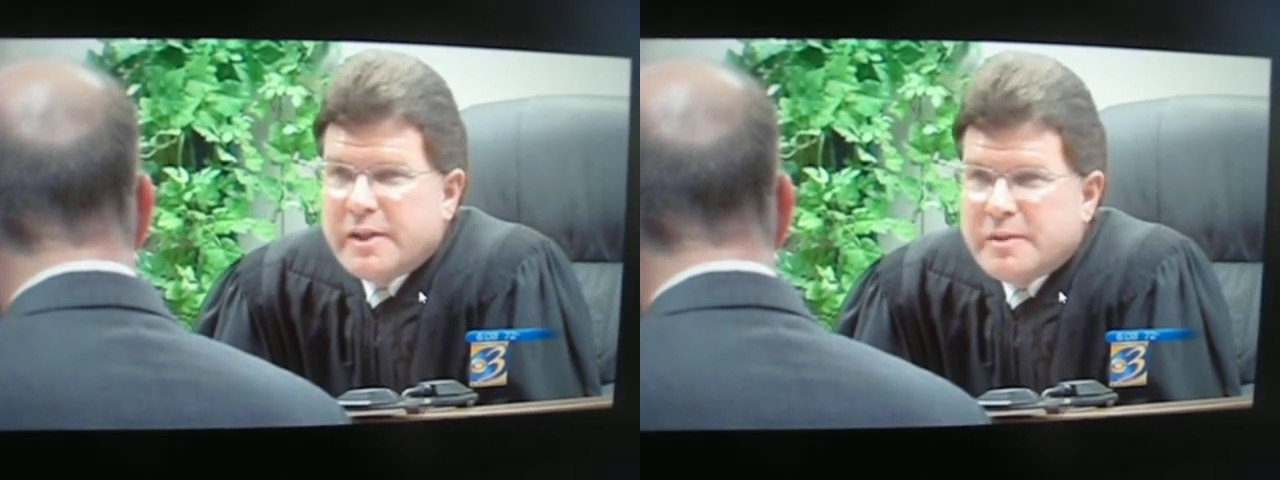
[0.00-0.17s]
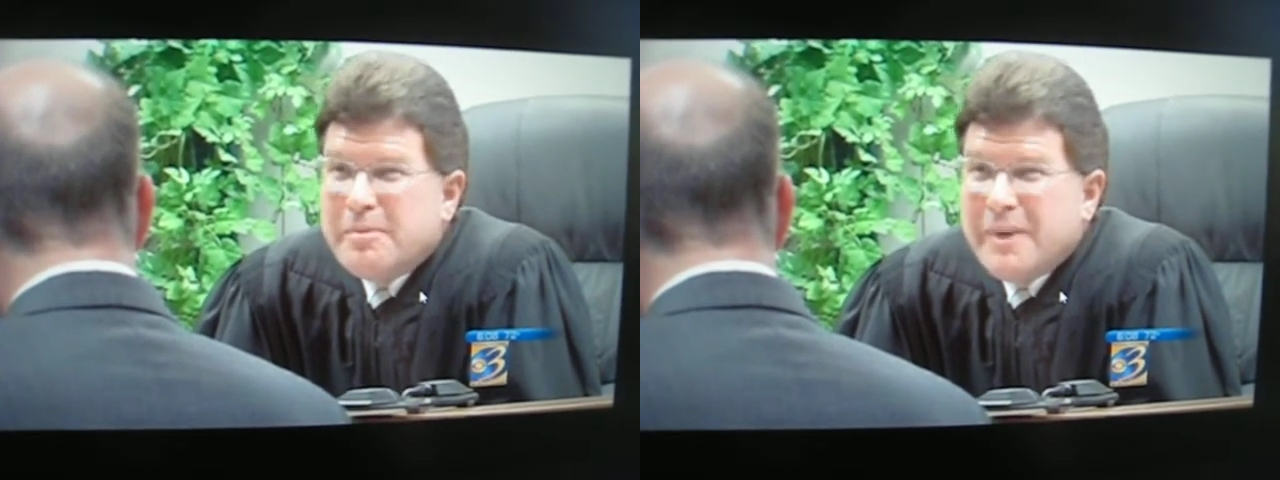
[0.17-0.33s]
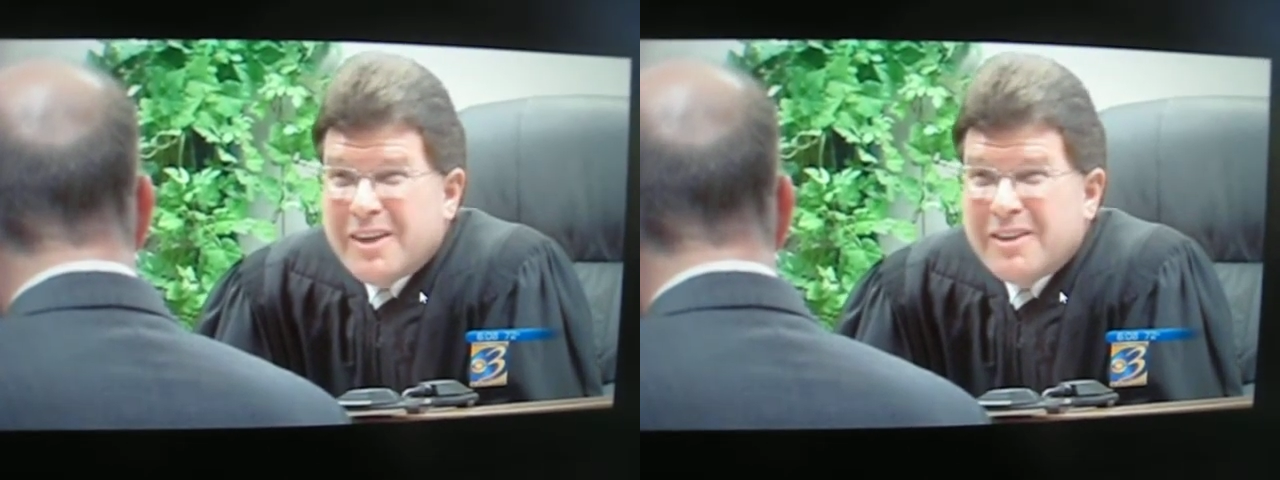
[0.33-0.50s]
it's
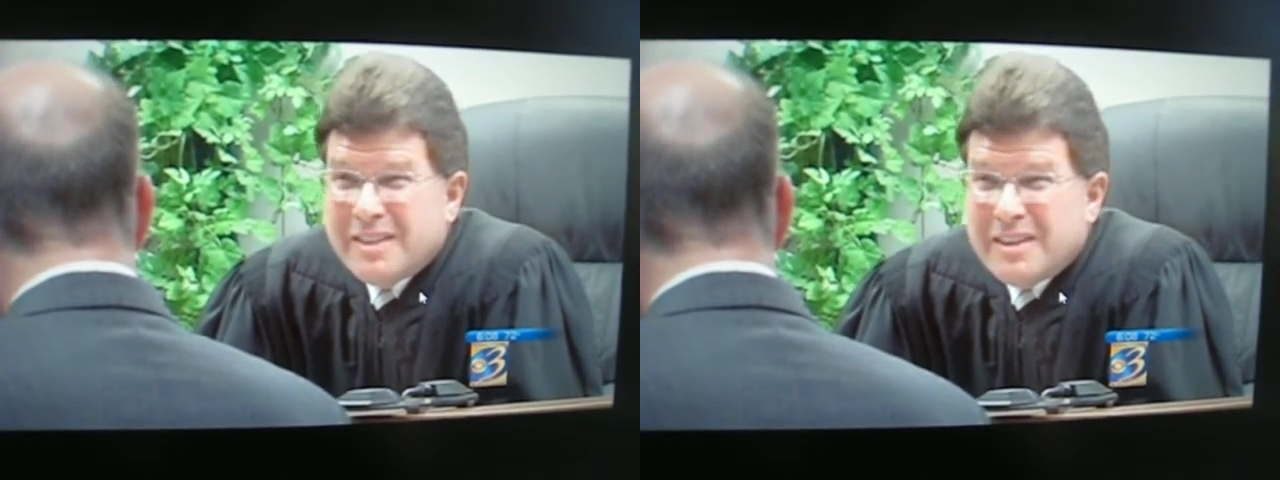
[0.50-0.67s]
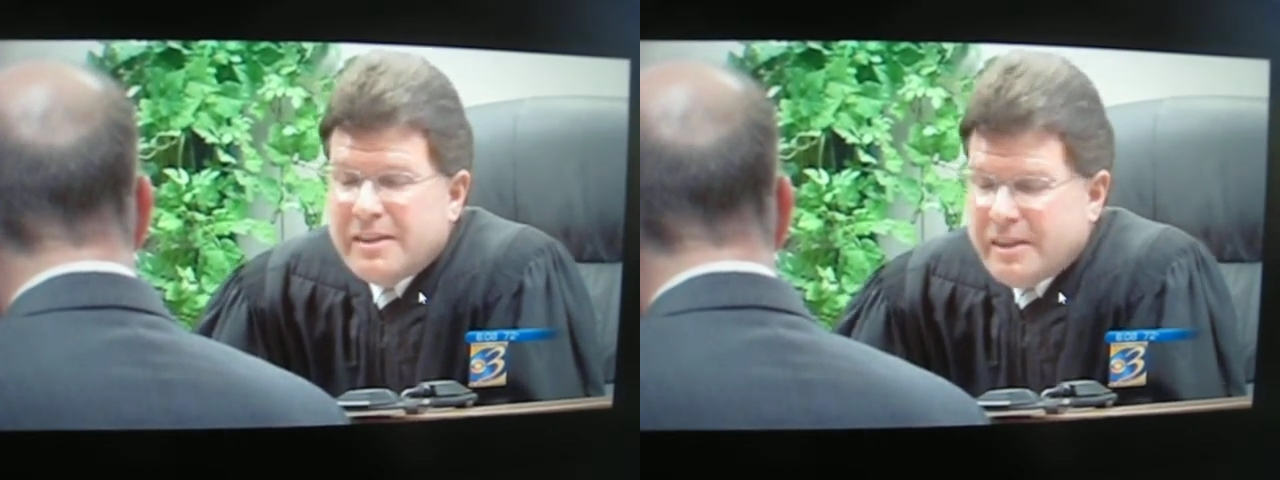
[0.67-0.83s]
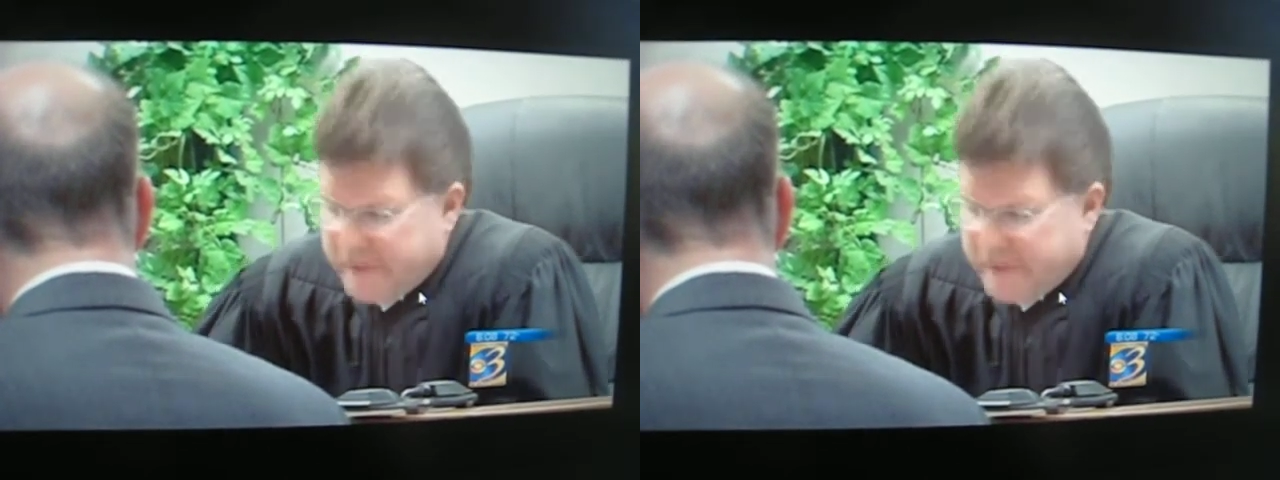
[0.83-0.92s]
better than